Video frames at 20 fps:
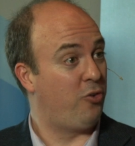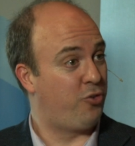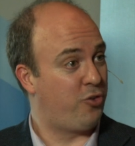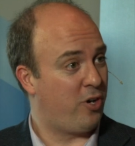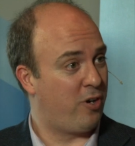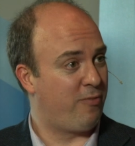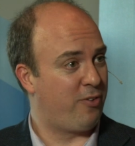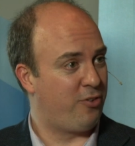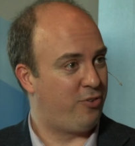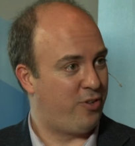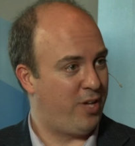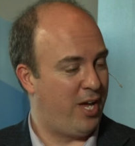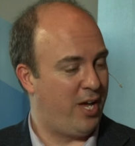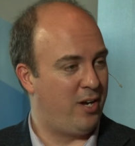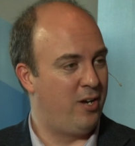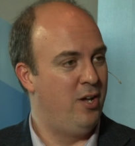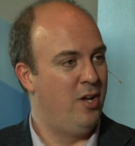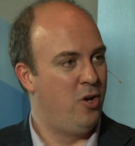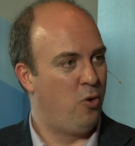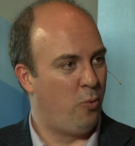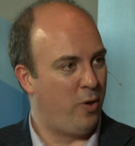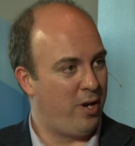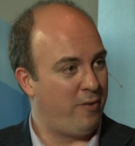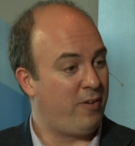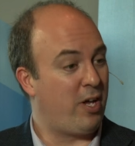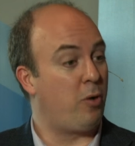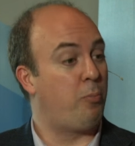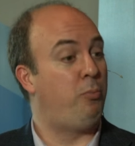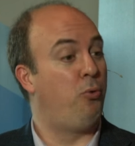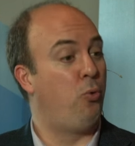server SAN, when I've
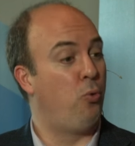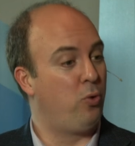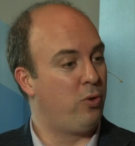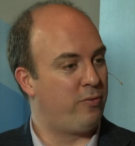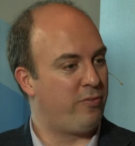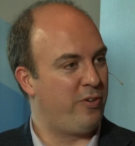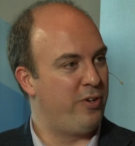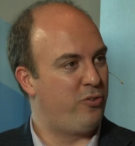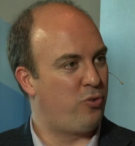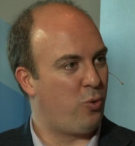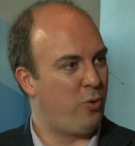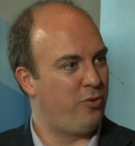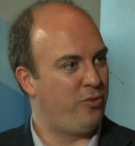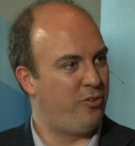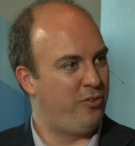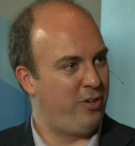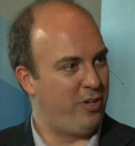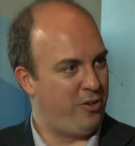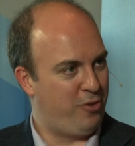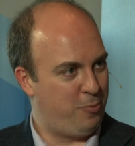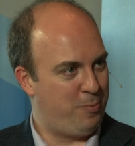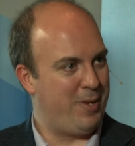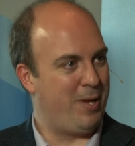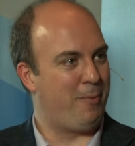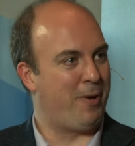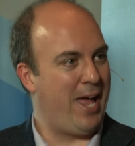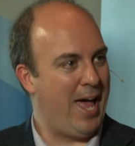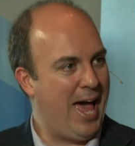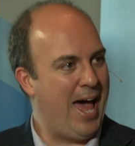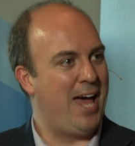got a pool of resources and it should be
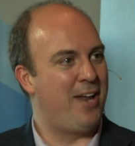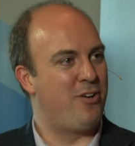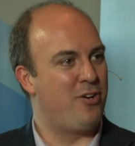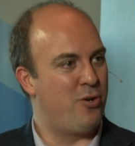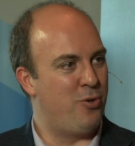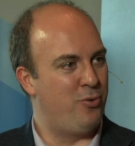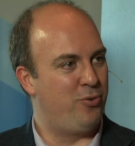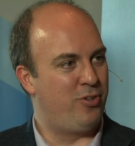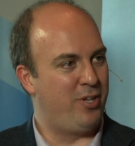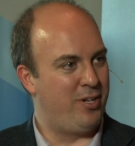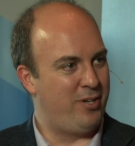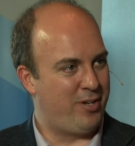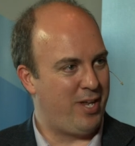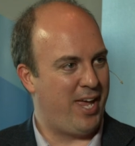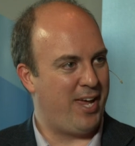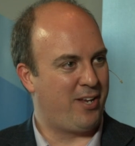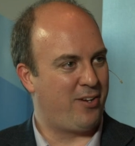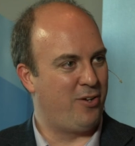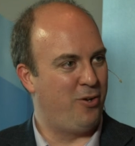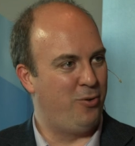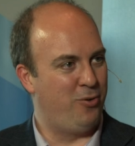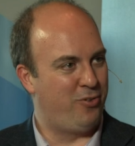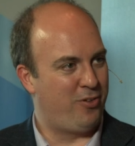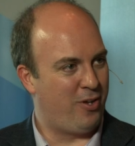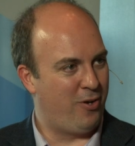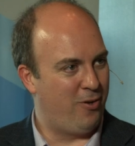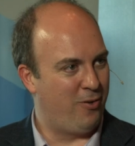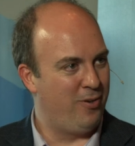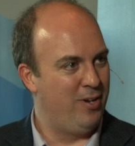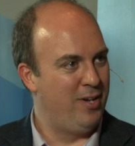able to add nodes in, take nodes
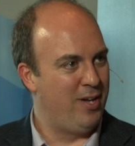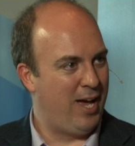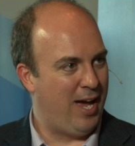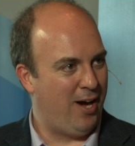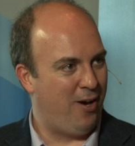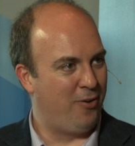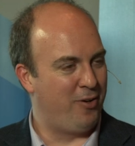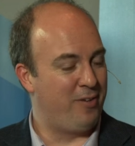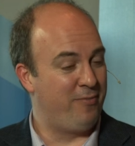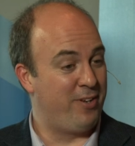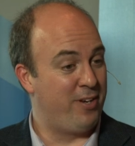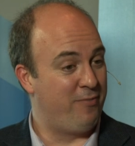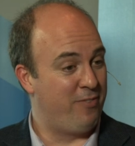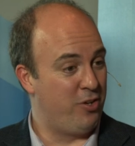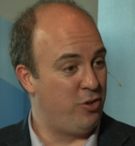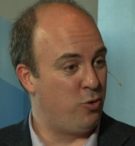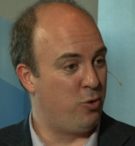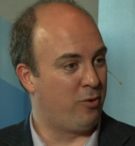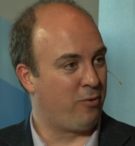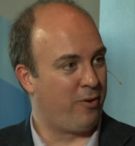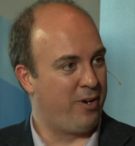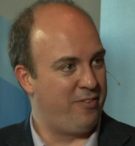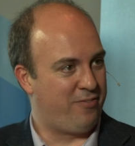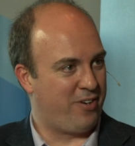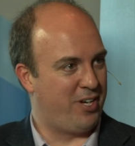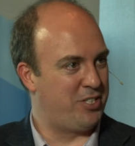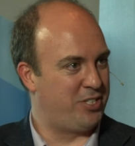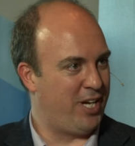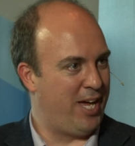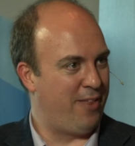out, out, even if you do a
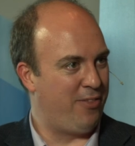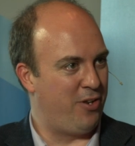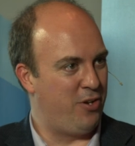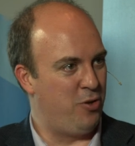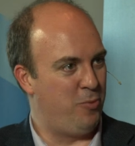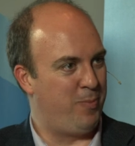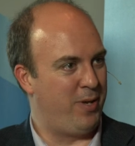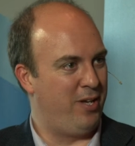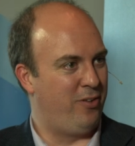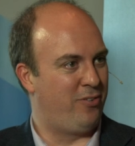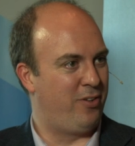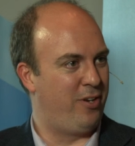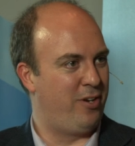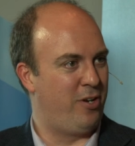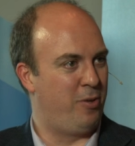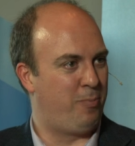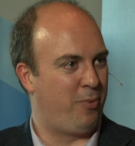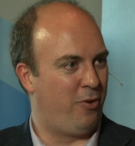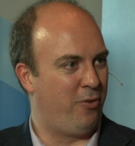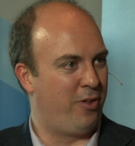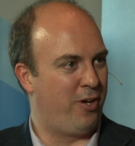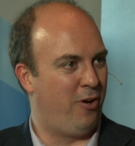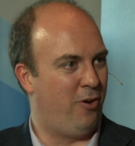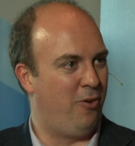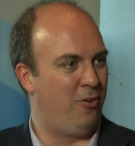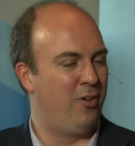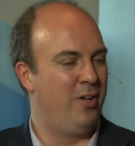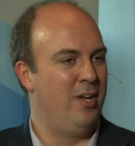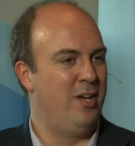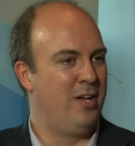refresh, you add the new piece and you pull the
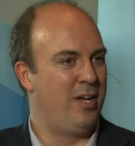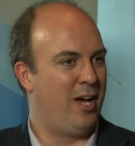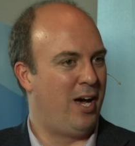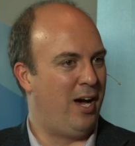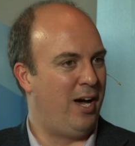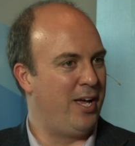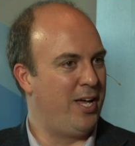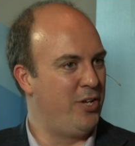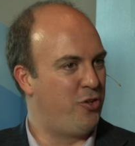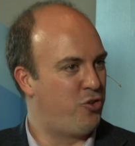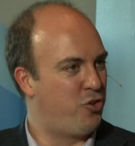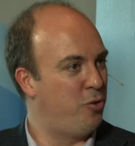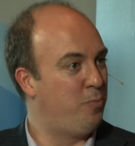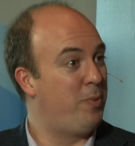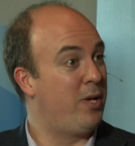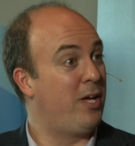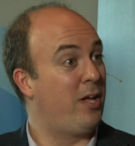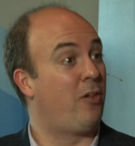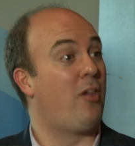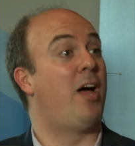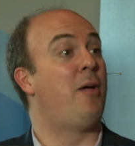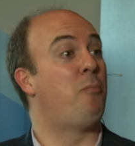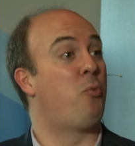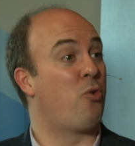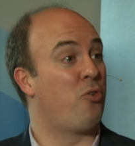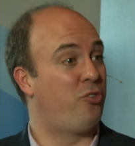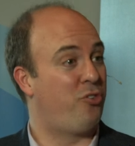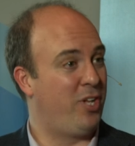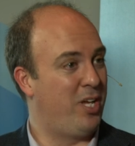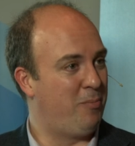old. Uh, it should be a lot
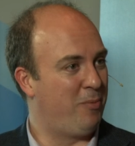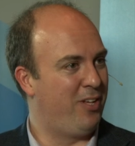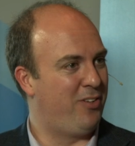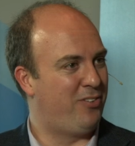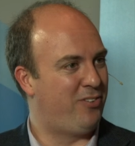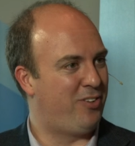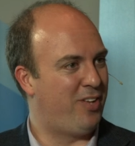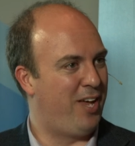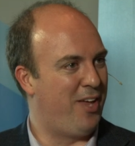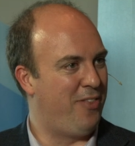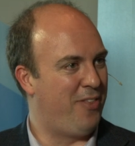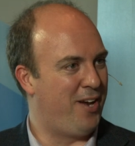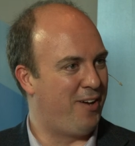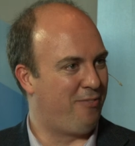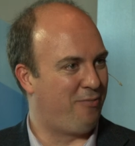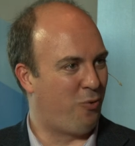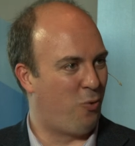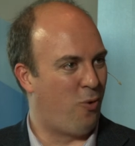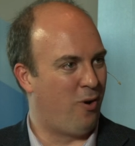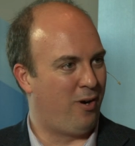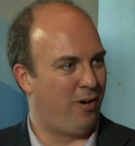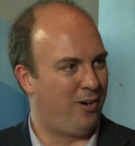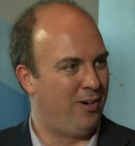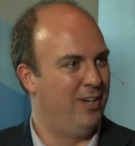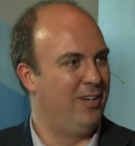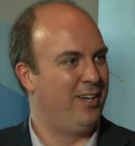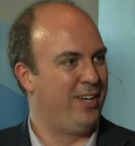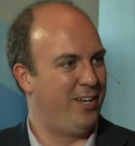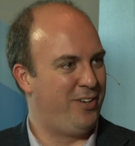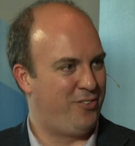more seamless and therefore
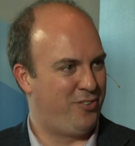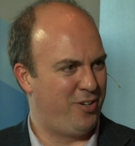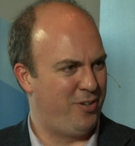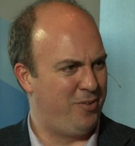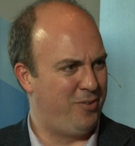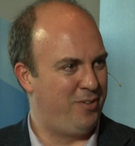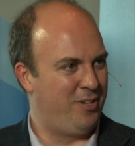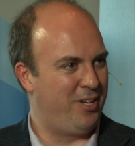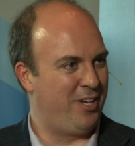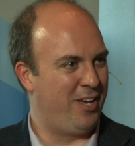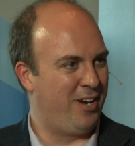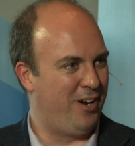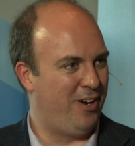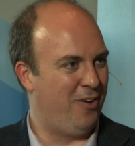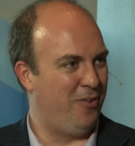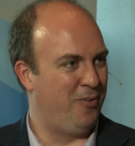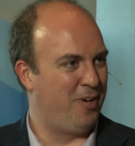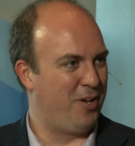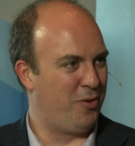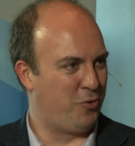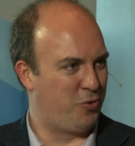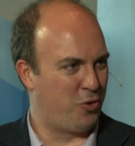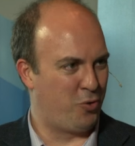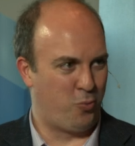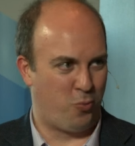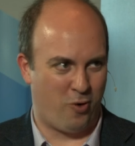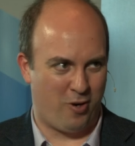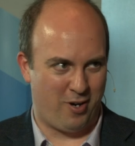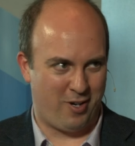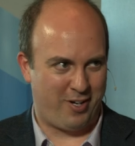it should, you know, it should
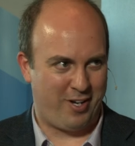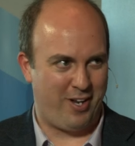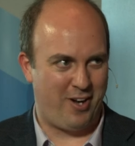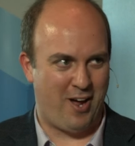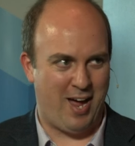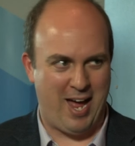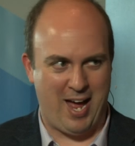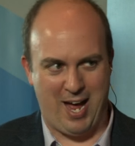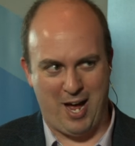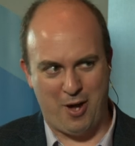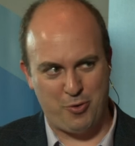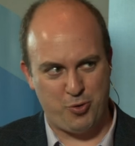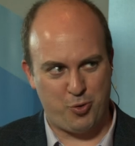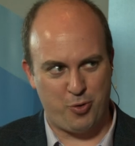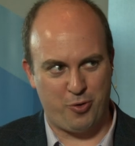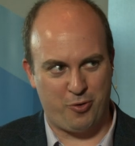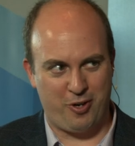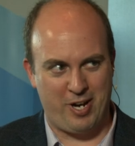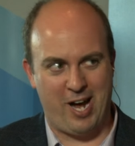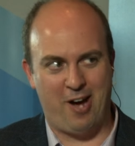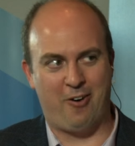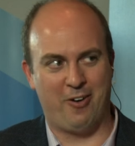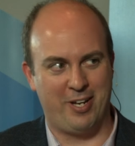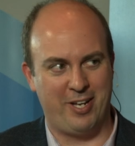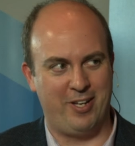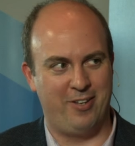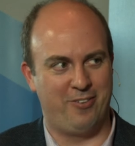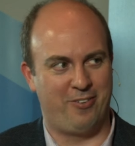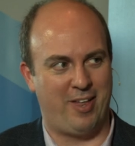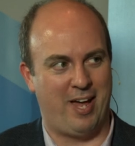work. You know, how, how true to
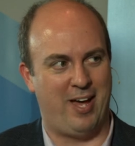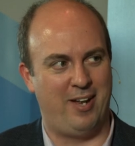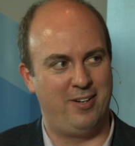reality is that?